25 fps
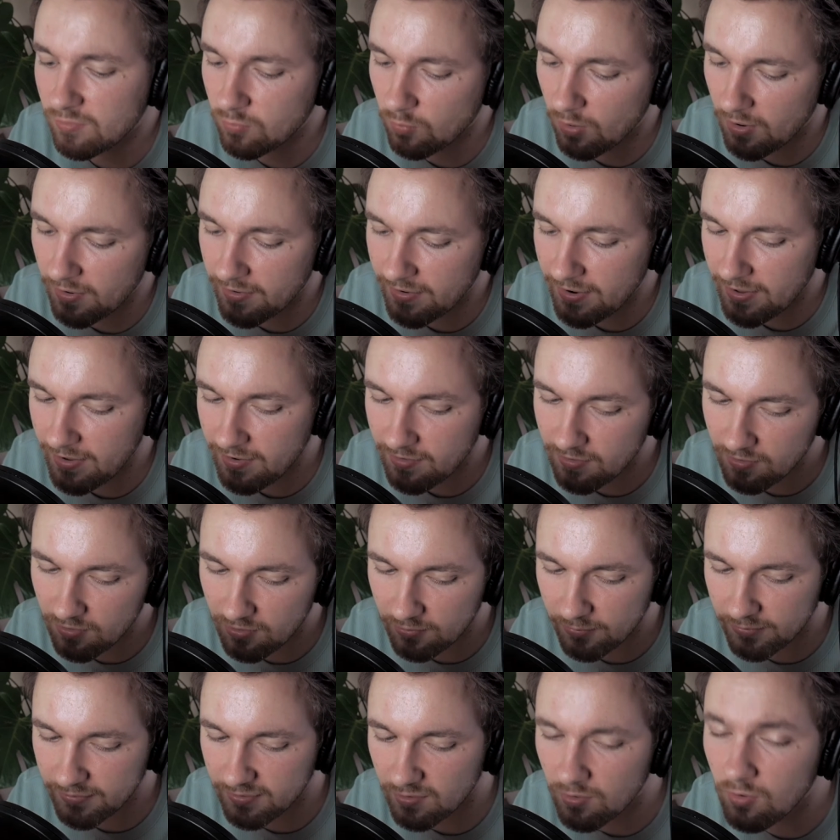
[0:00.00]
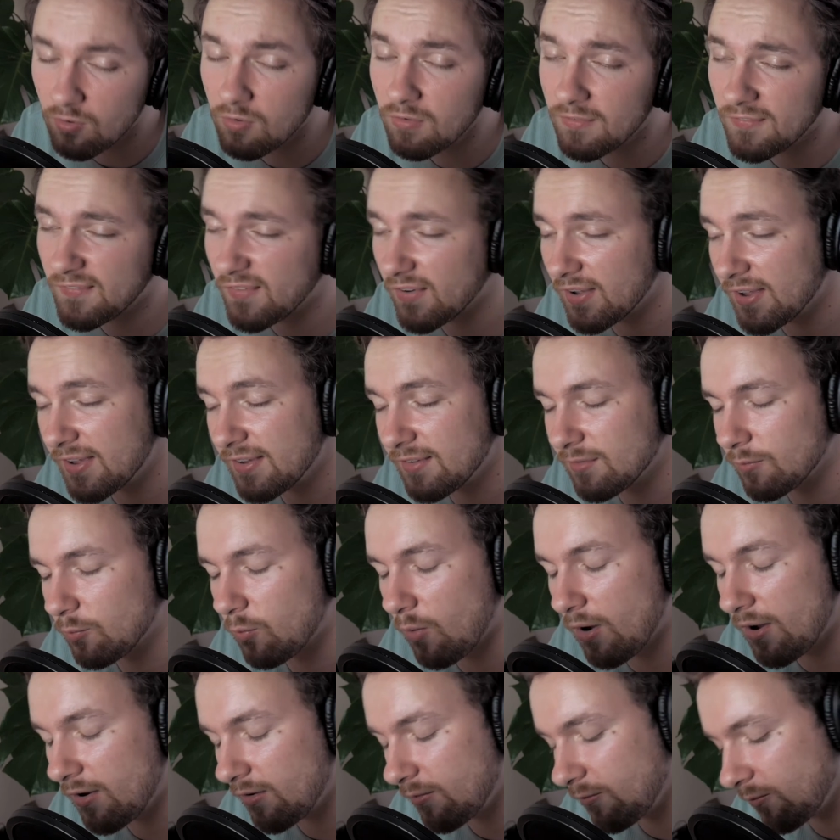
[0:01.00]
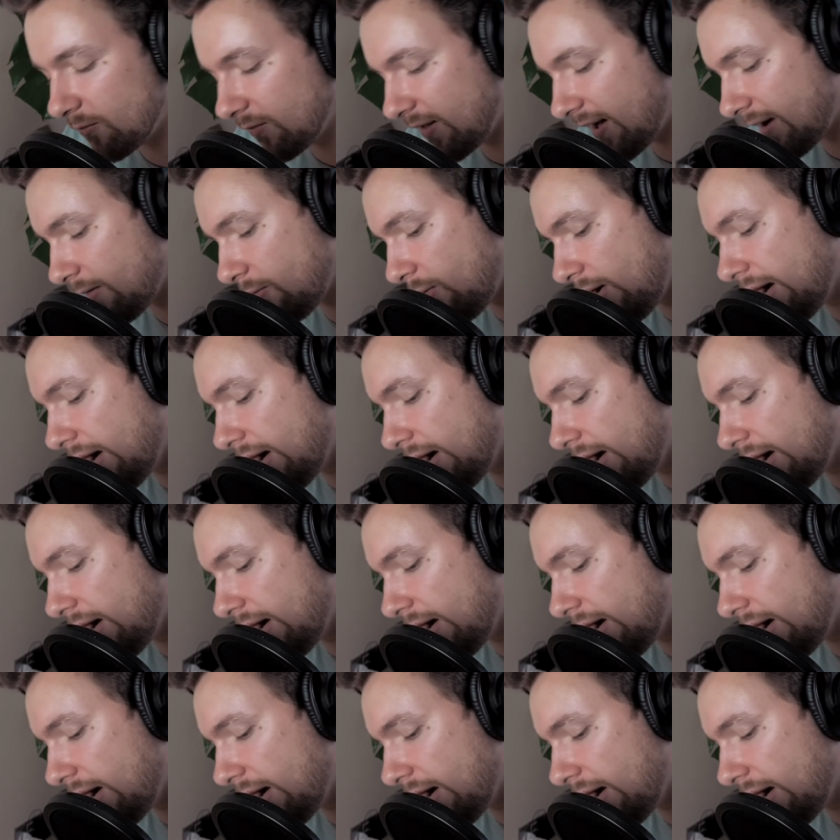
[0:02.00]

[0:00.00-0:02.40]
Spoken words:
one, it was all for that